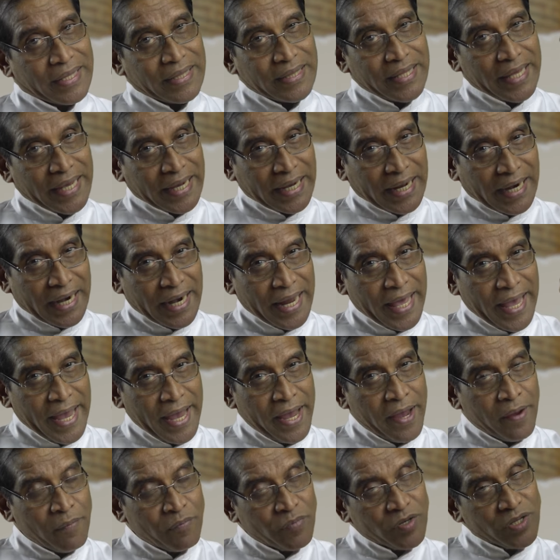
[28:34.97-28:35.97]
They
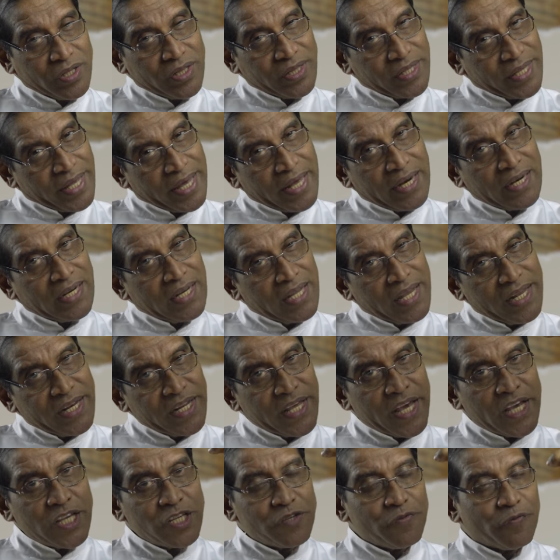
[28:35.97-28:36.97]
claimed their
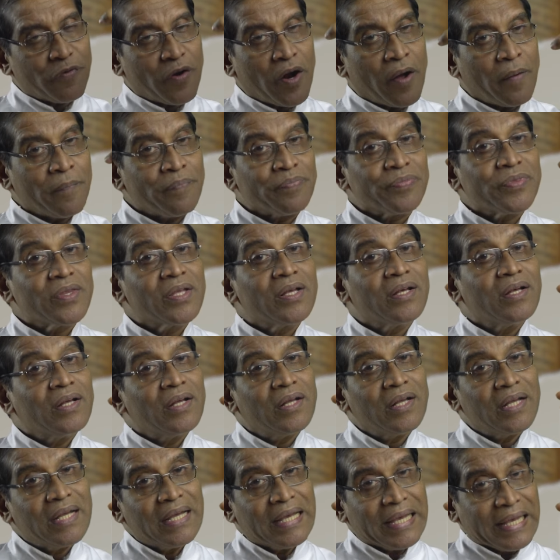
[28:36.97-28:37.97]
lineage from
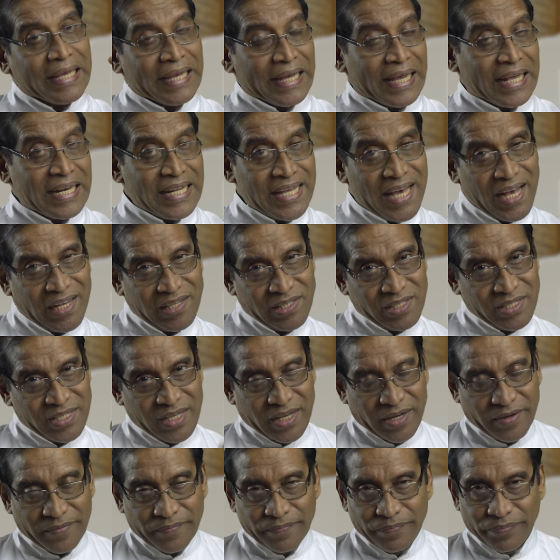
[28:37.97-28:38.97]

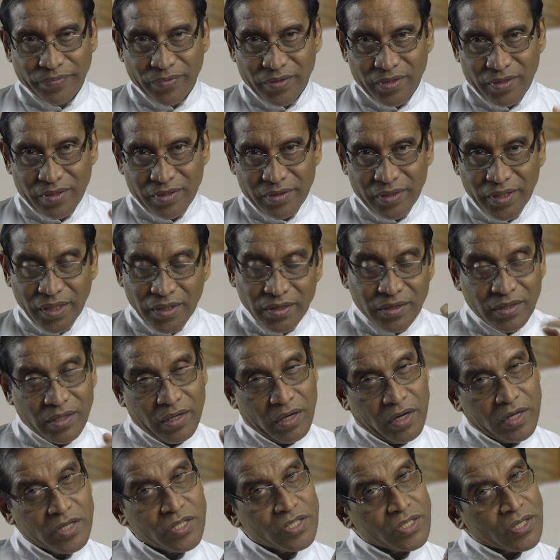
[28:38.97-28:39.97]
Eleazar, the
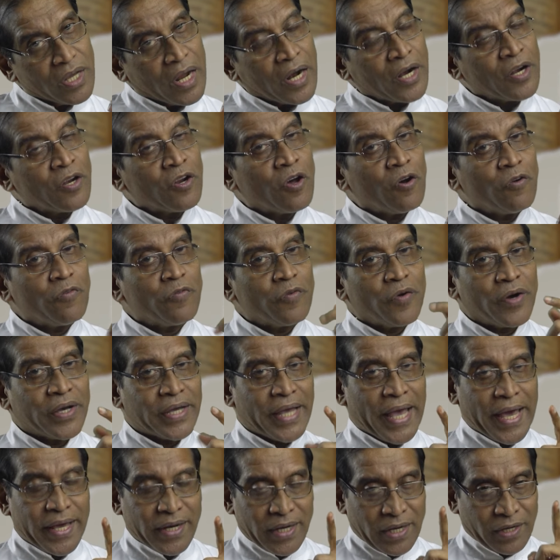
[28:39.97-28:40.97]
third son of
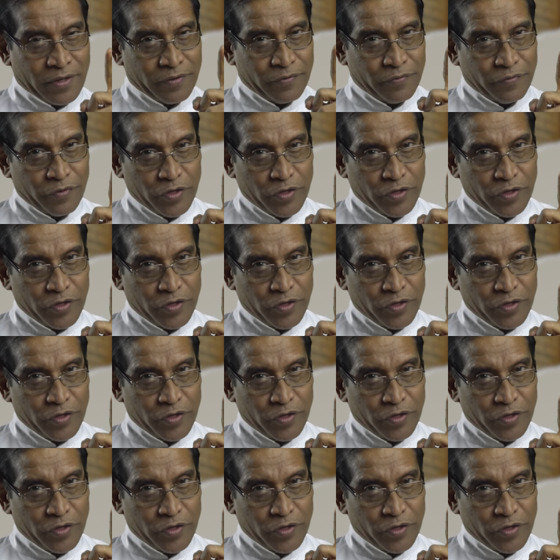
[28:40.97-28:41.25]
Aaron.